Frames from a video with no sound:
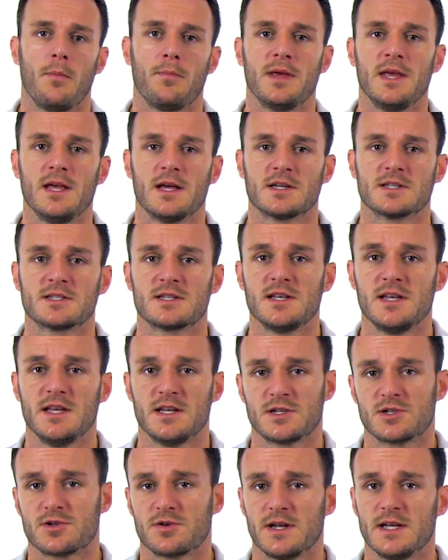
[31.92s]
PLC
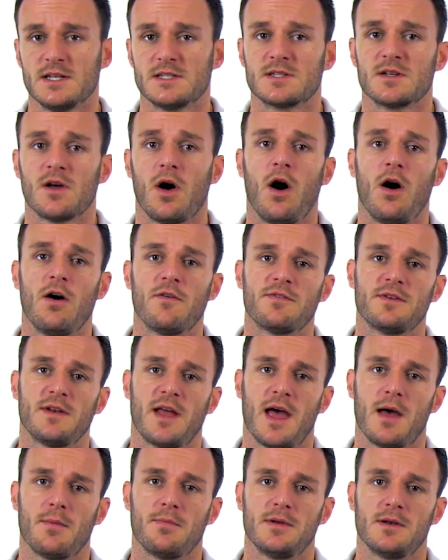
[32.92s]
injuries often
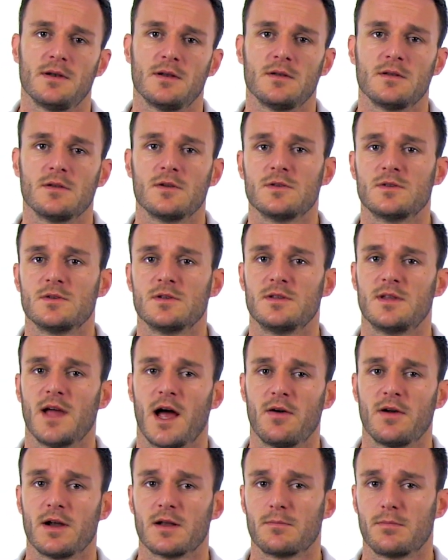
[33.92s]
happen due to
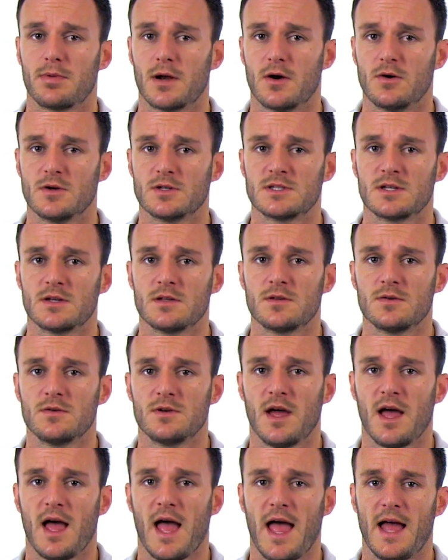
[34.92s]
direct blows to
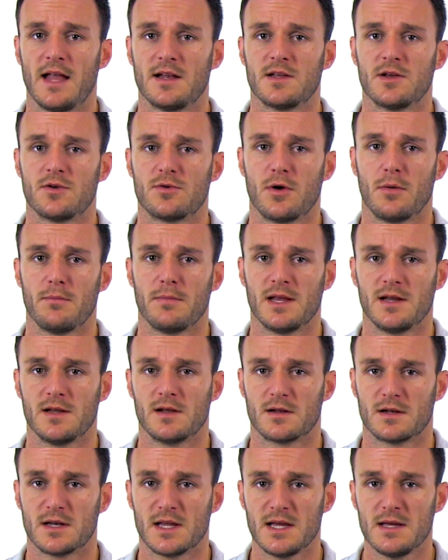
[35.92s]
the
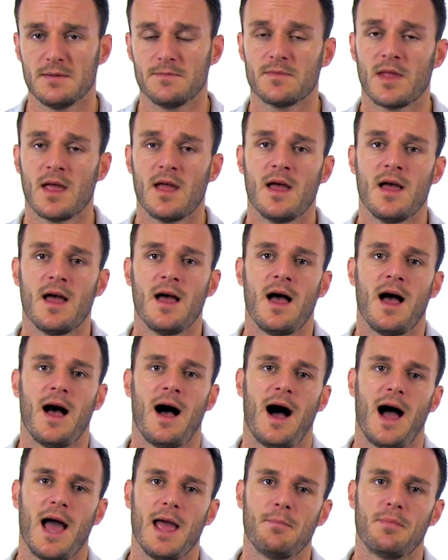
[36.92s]
anteromedial knee,
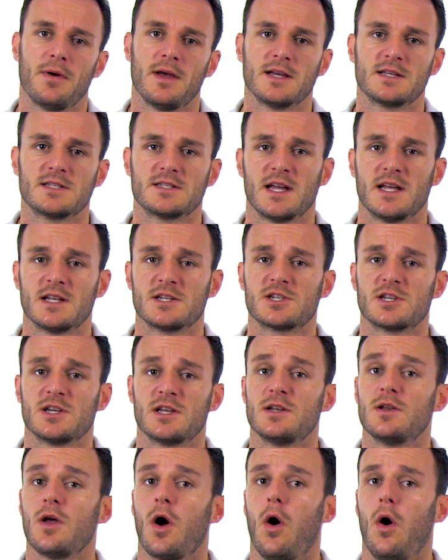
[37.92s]

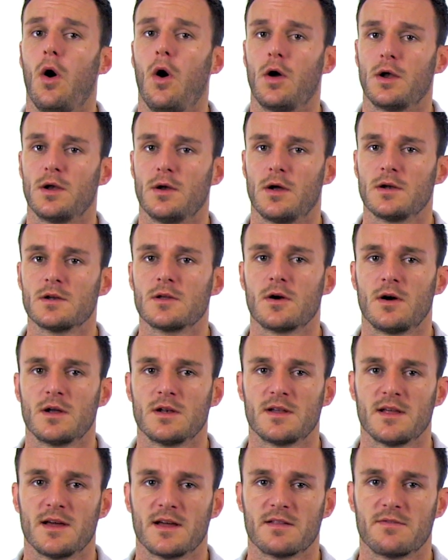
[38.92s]
hyperextension or
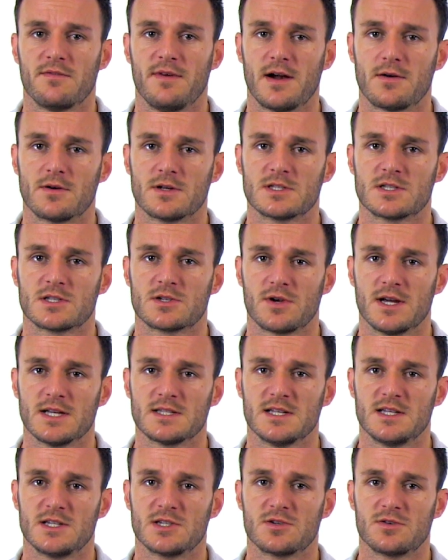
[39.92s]
non-contact varus
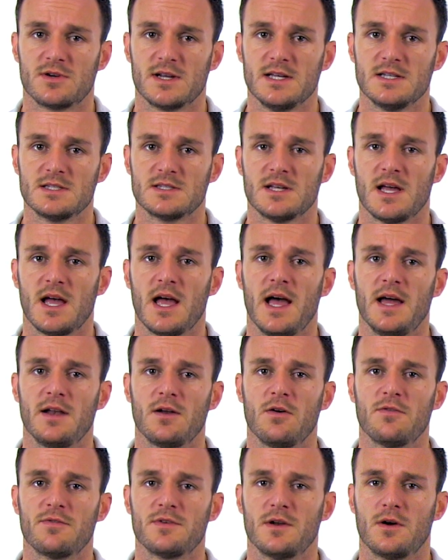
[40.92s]
stress injuries, and
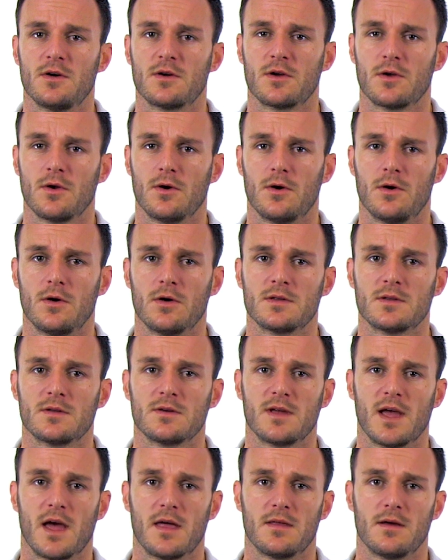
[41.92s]
often occur
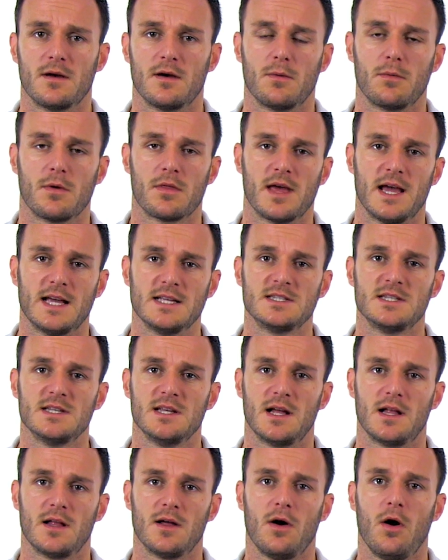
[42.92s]
together with
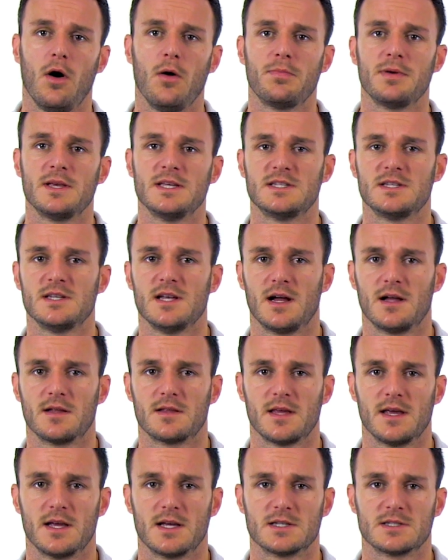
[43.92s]
ACL or
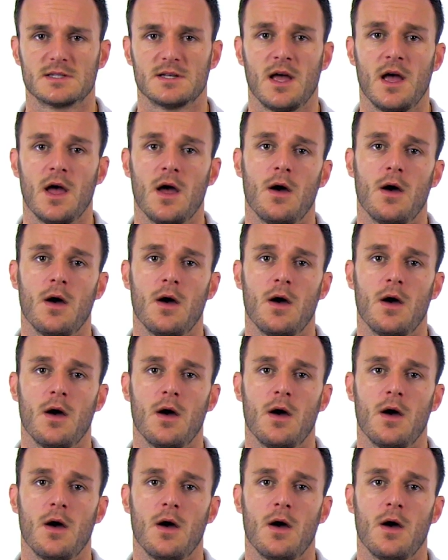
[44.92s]
PCL tears,